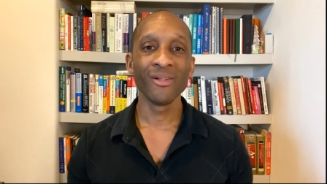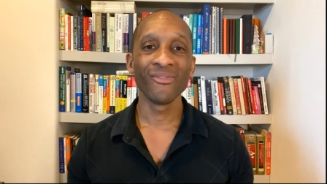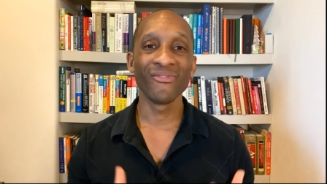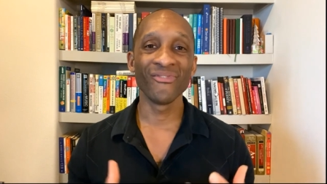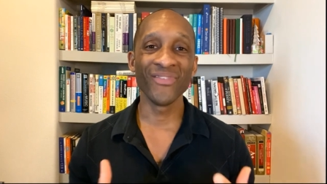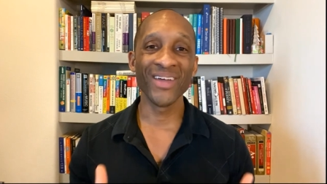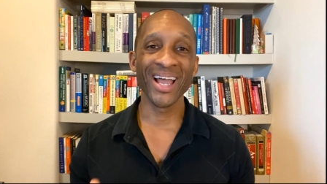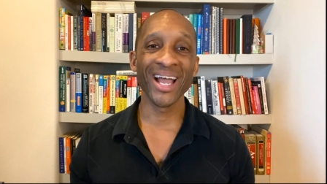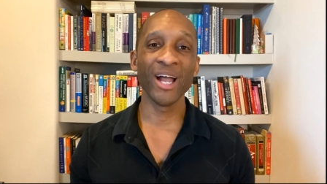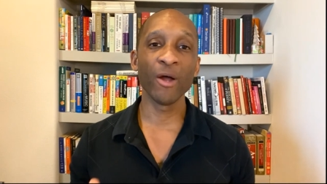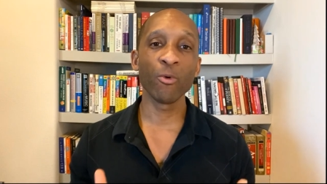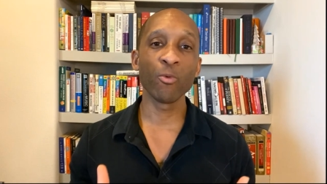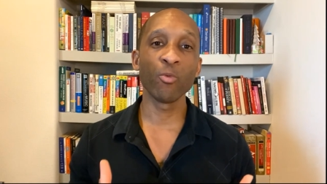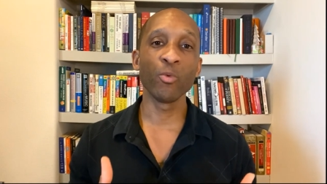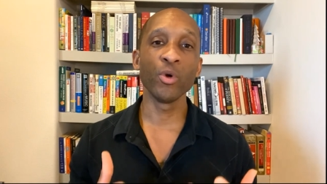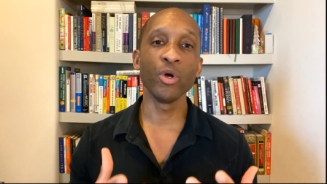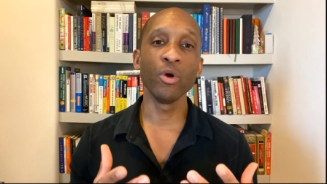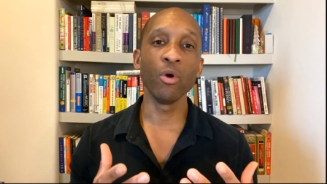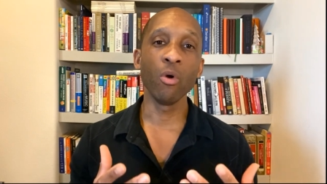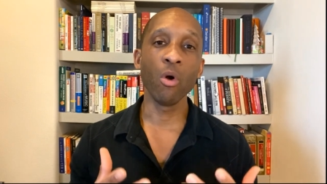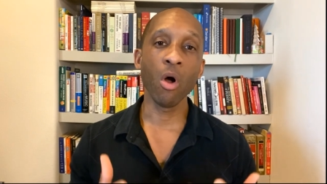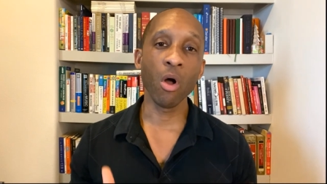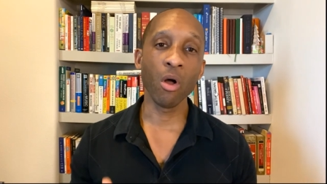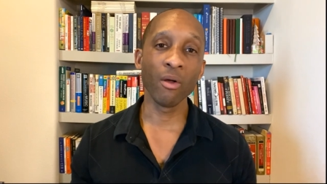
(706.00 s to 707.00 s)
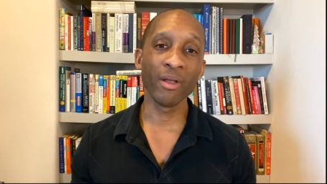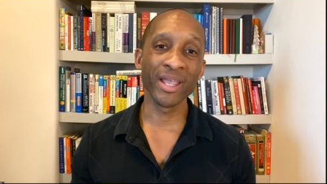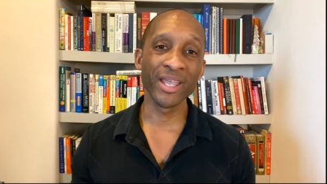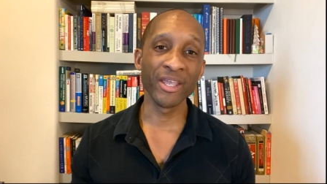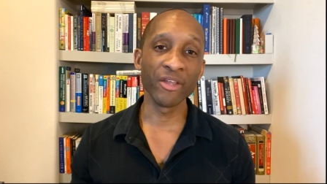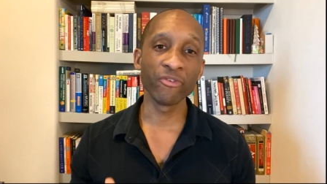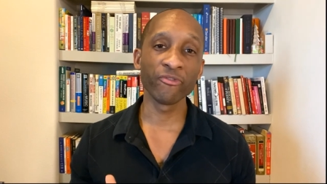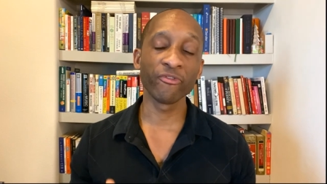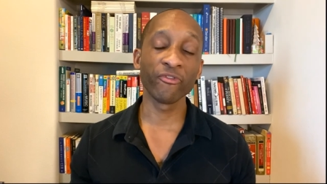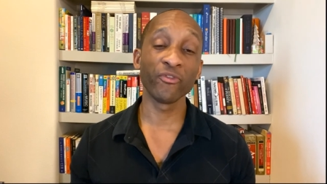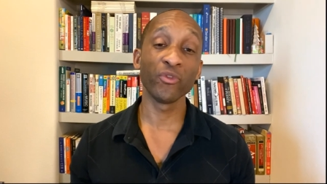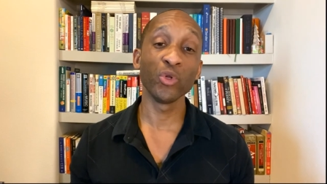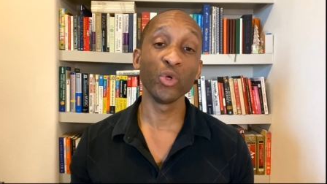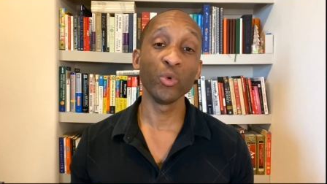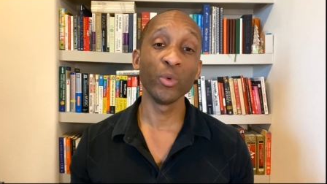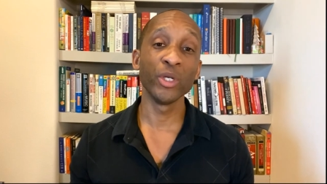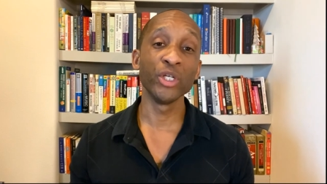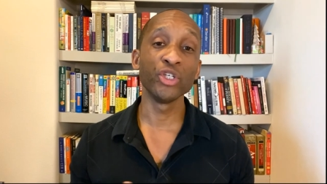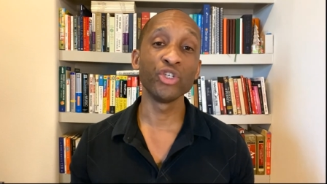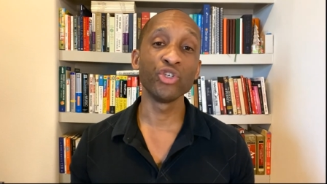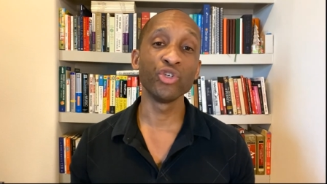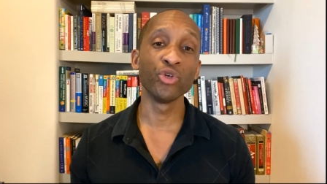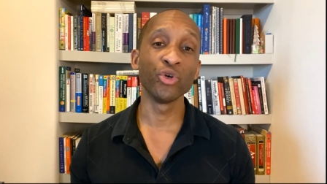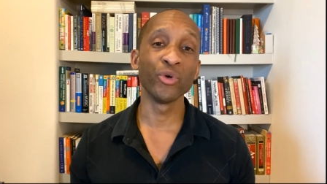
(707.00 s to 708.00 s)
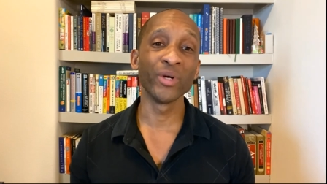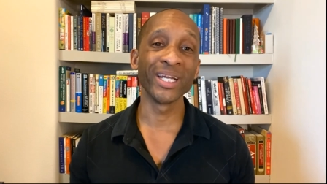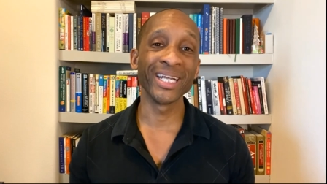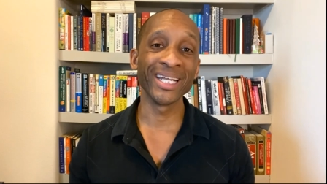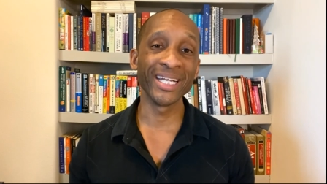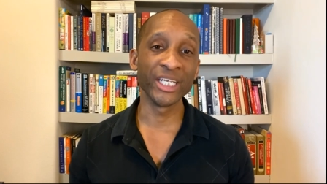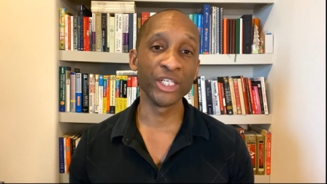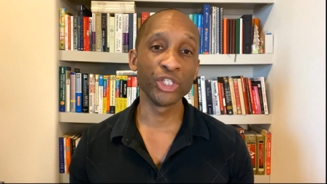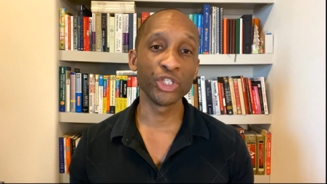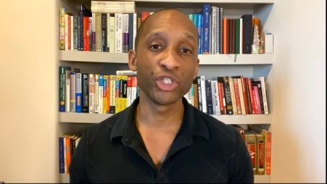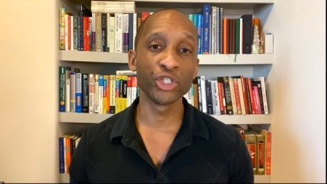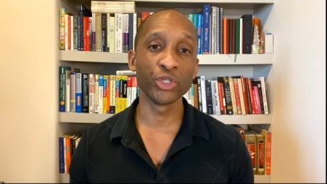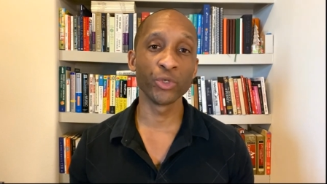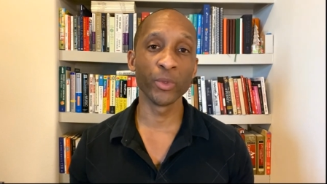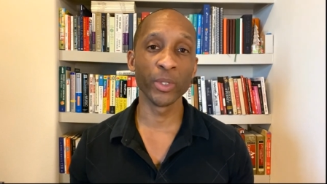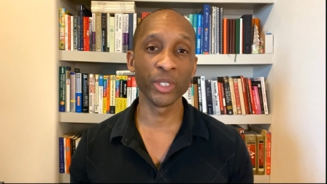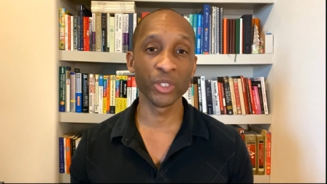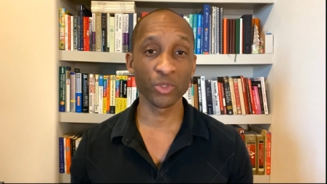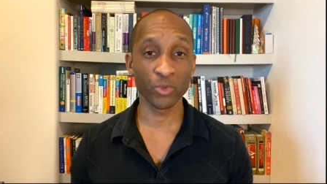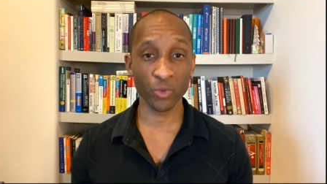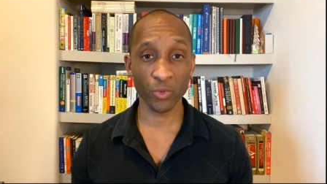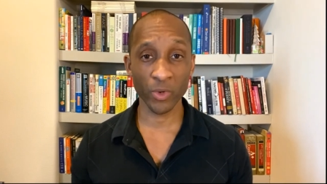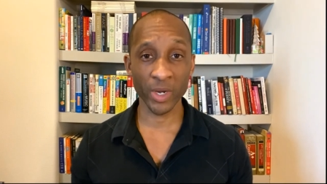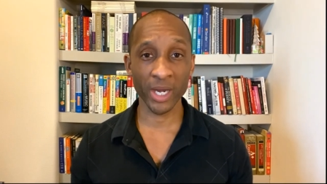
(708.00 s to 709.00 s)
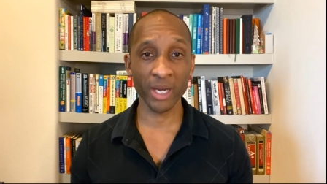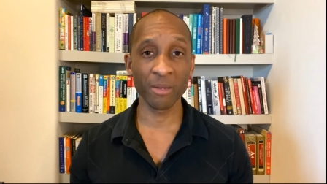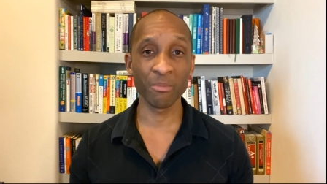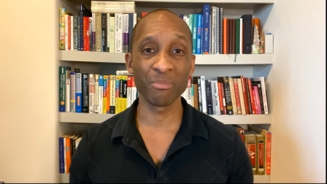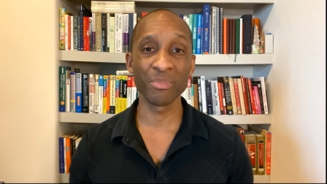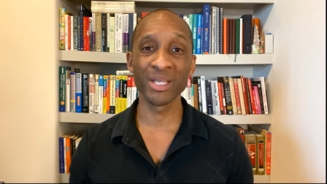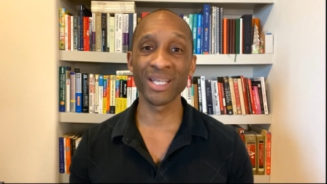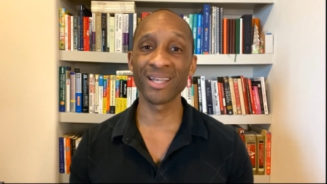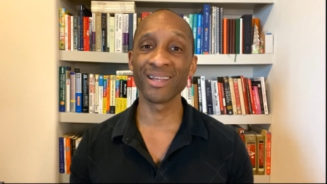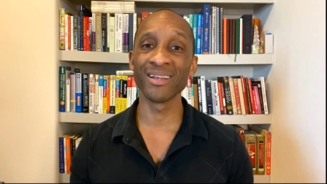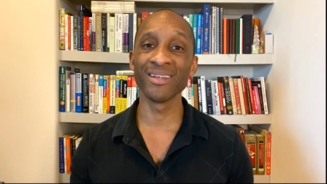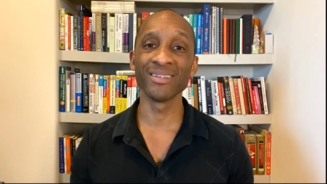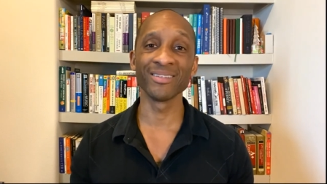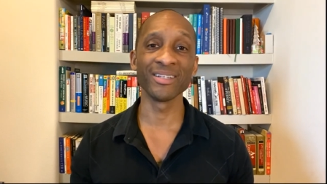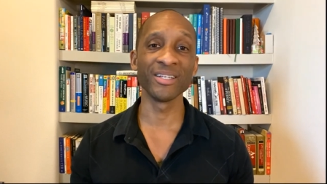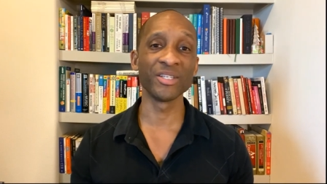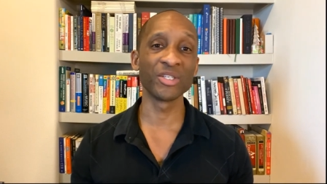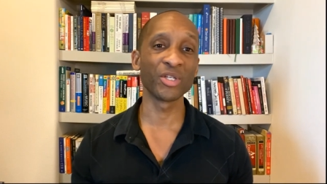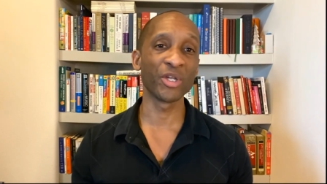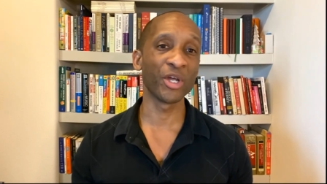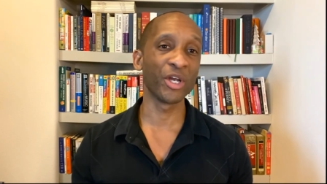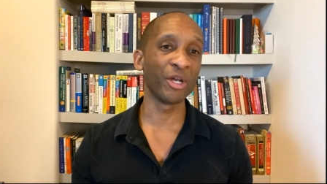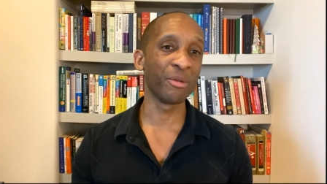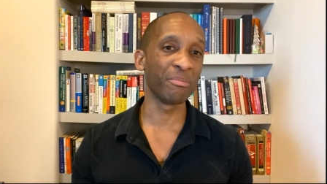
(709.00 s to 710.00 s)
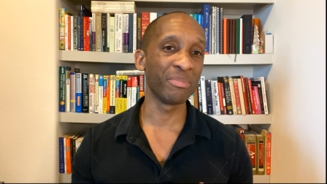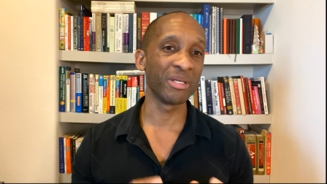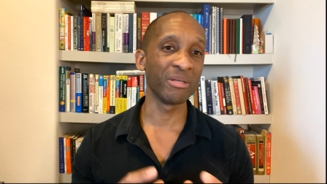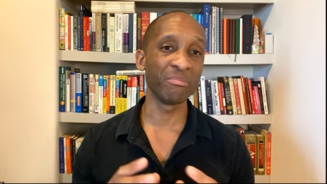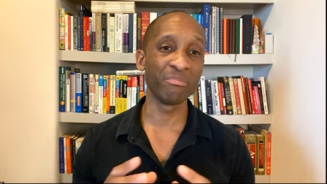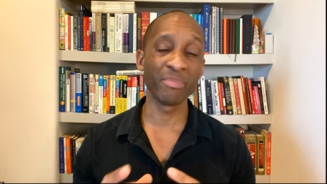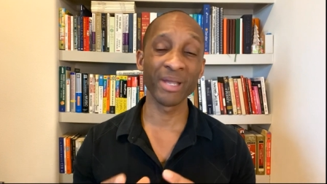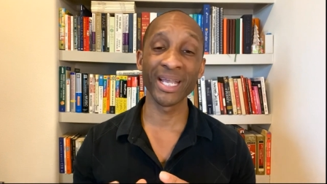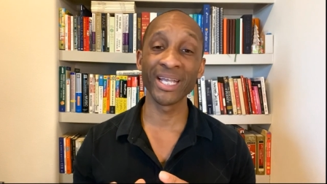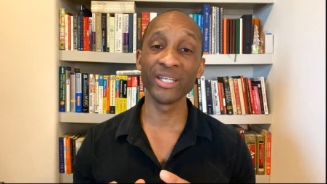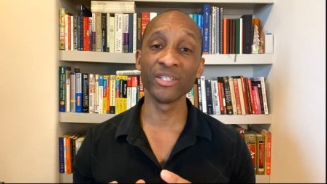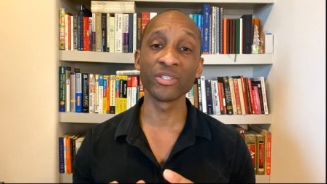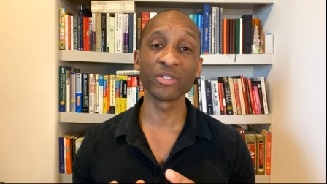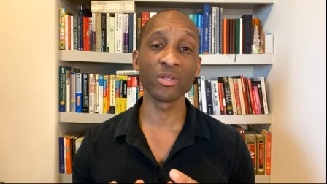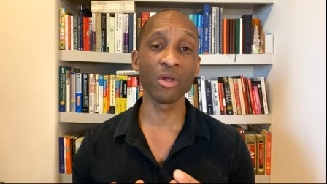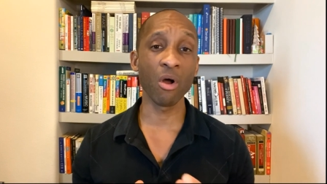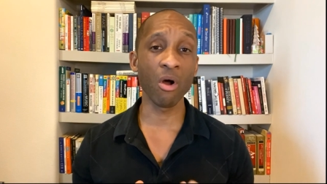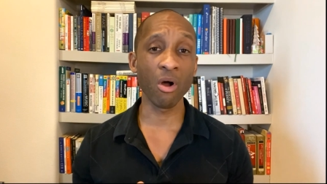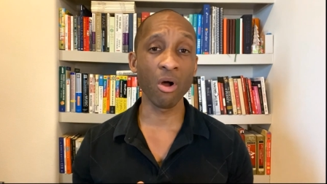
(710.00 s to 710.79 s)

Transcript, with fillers: that will influence your insurance rate because it's going to be based